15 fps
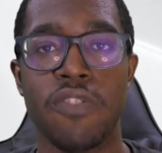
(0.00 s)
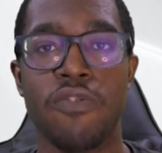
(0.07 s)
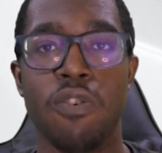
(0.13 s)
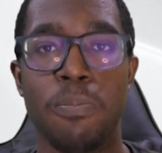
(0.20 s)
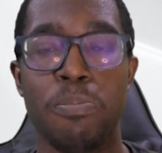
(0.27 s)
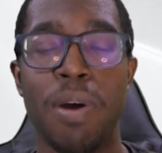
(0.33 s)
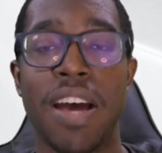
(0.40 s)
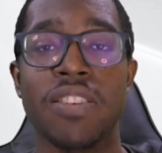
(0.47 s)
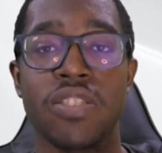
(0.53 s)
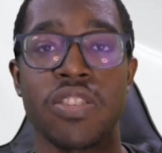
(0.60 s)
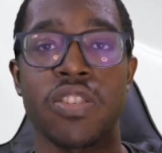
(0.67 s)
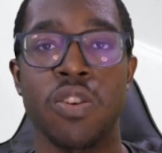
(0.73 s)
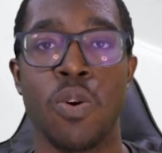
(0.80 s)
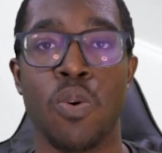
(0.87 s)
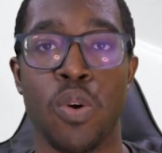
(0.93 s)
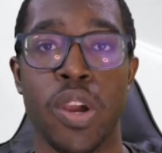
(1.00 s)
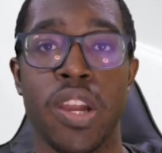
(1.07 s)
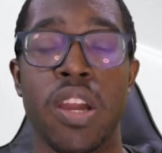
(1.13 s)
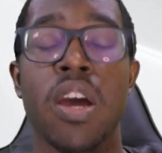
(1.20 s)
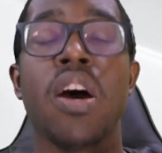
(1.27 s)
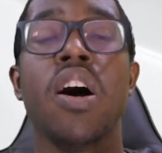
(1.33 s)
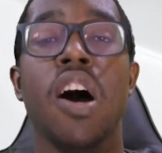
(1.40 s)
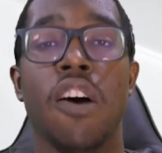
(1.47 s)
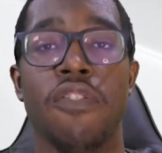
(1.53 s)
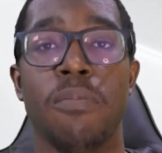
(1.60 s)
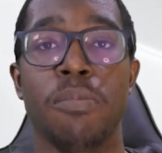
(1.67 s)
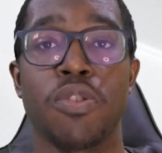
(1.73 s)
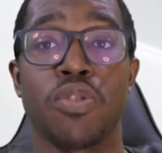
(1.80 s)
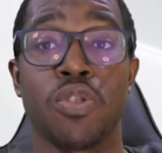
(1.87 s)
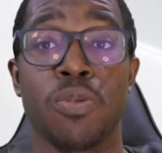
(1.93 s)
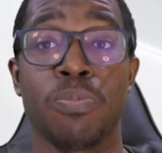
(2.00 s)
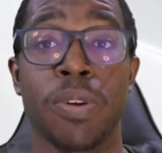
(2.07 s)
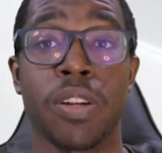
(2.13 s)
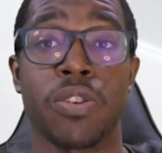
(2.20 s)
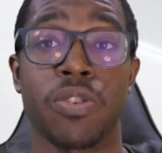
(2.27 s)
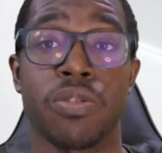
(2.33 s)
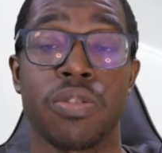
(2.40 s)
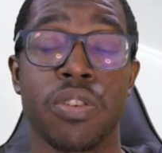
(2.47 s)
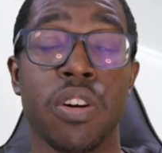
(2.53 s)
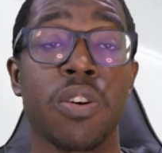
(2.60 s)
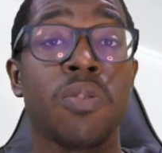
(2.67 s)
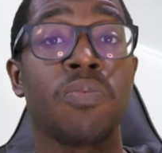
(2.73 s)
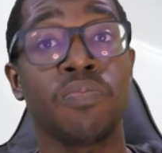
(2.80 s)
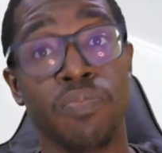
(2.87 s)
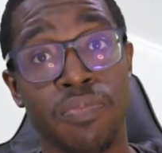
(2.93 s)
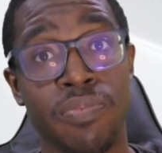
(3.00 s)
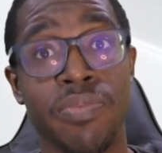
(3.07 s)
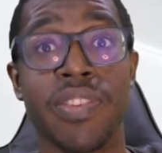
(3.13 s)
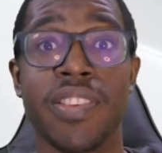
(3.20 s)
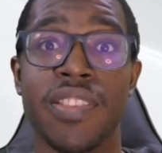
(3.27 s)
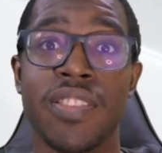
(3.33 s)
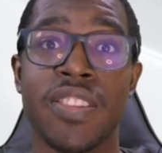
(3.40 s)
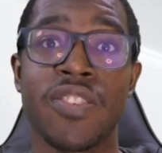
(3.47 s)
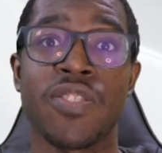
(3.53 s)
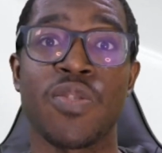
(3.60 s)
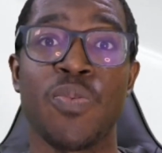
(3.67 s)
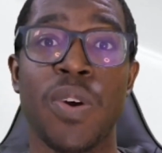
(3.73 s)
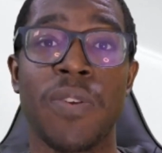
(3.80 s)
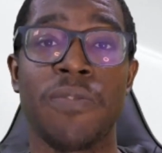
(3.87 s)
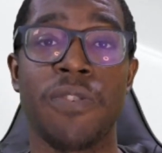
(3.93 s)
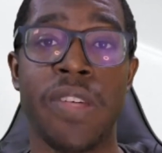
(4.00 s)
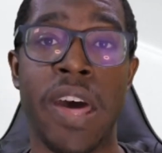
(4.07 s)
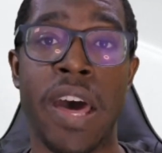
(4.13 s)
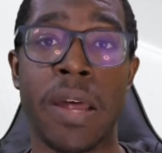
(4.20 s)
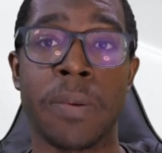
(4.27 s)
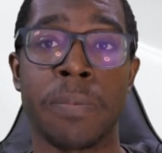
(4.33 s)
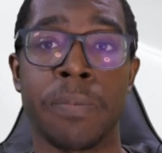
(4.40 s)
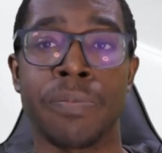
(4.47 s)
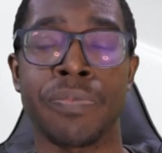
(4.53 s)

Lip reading: for best scoring of a musical picture. So there's a win for that.